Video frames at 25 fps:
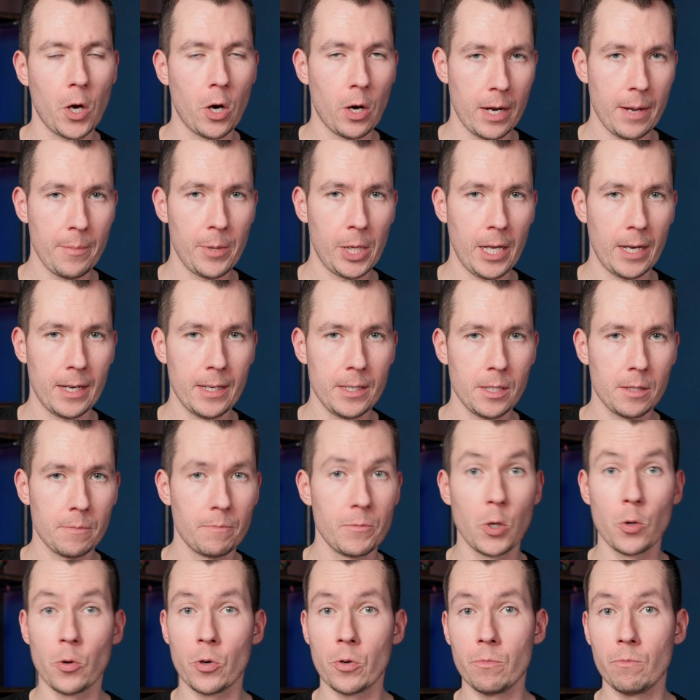on MLS,
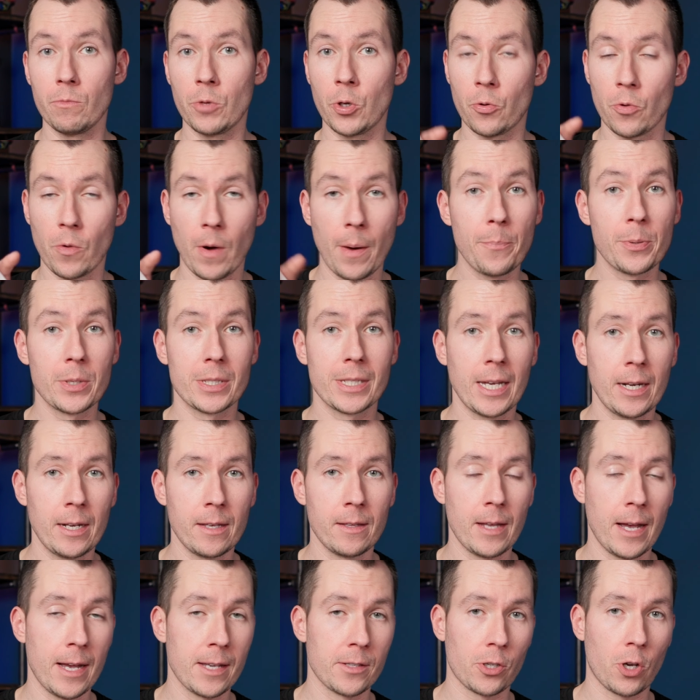you're
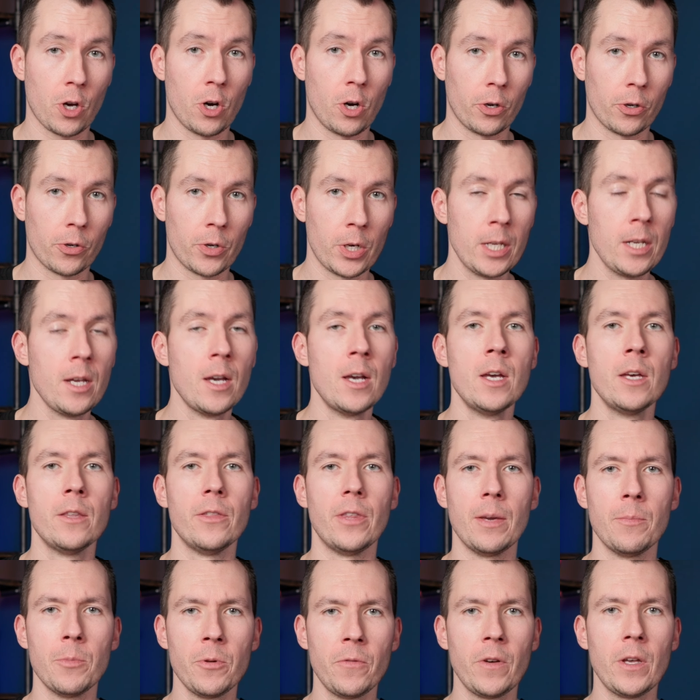representing that has concrete,
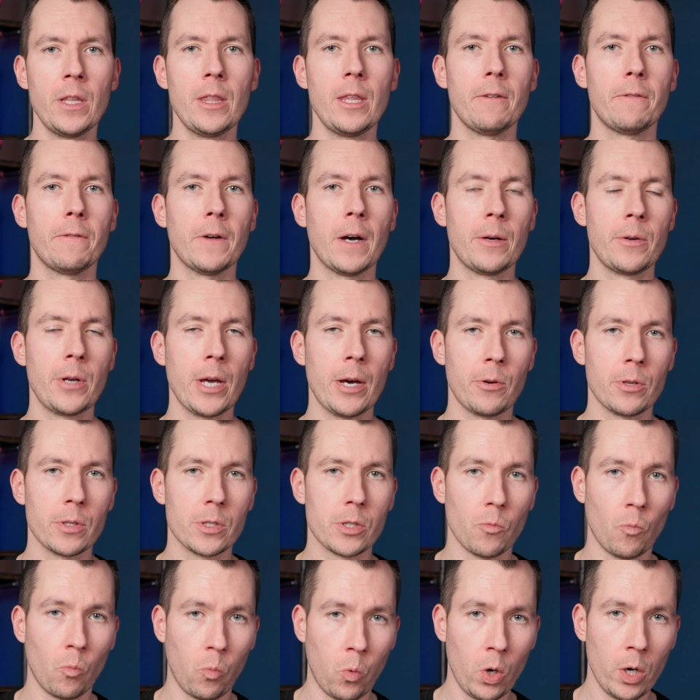they move in, they found out
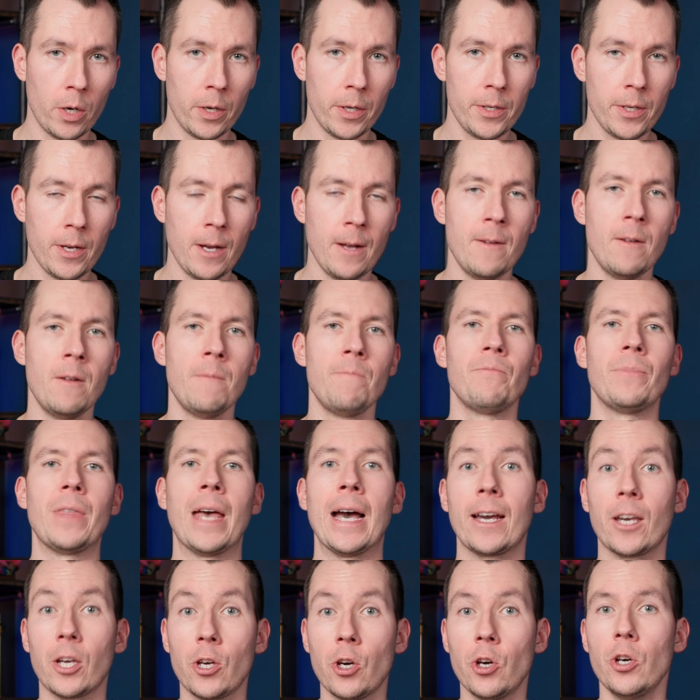it's wood,
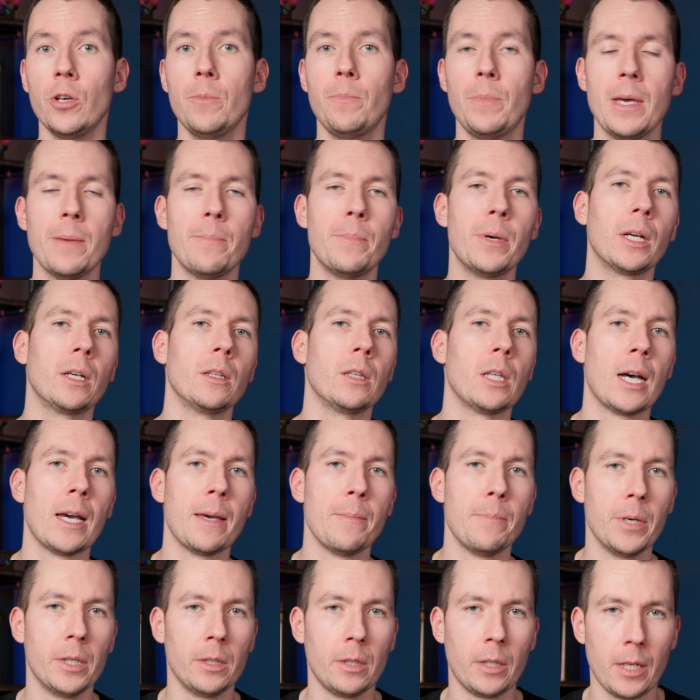that could be a big
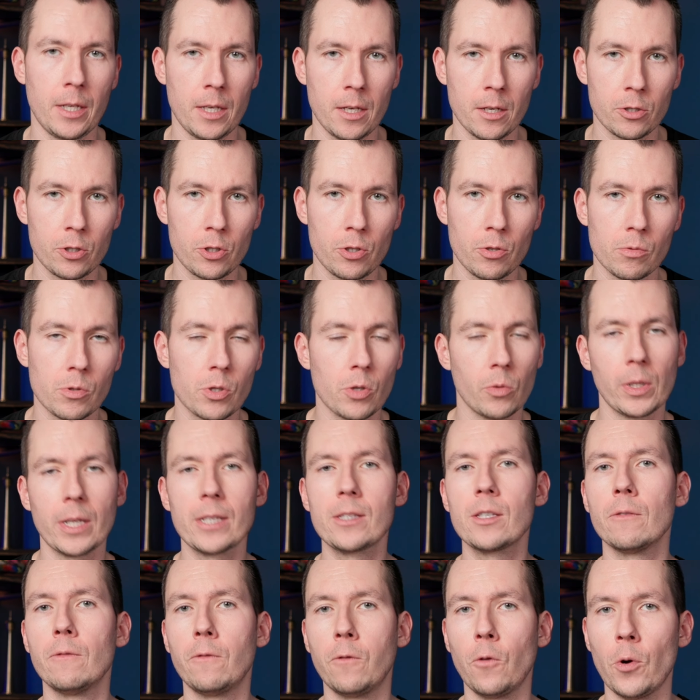liability issue. So
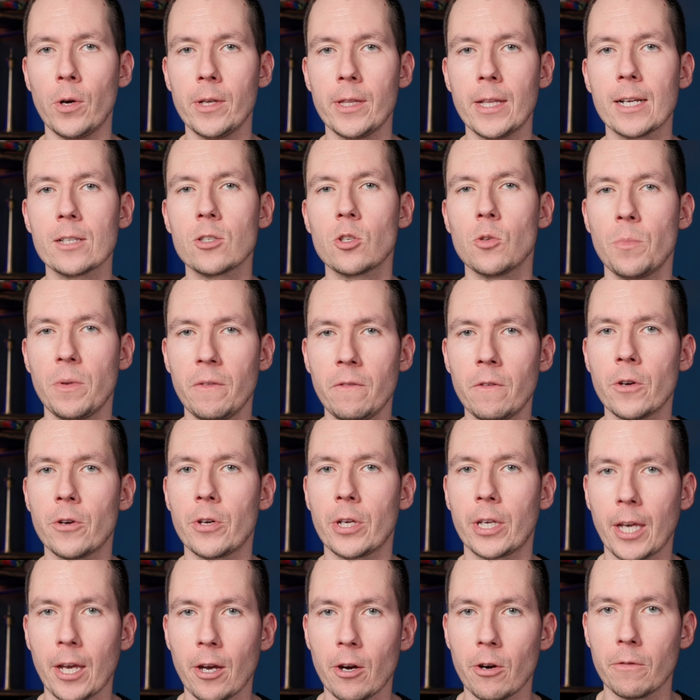let's avoid that. So be
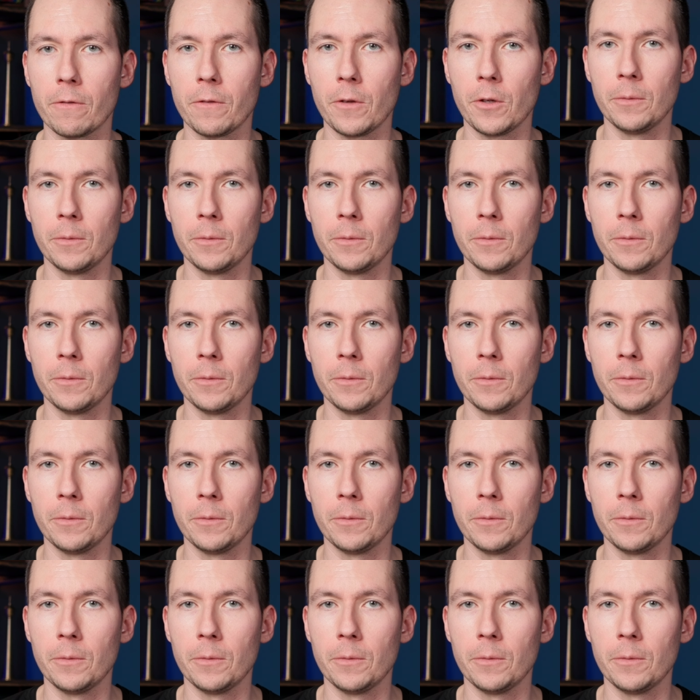very careful.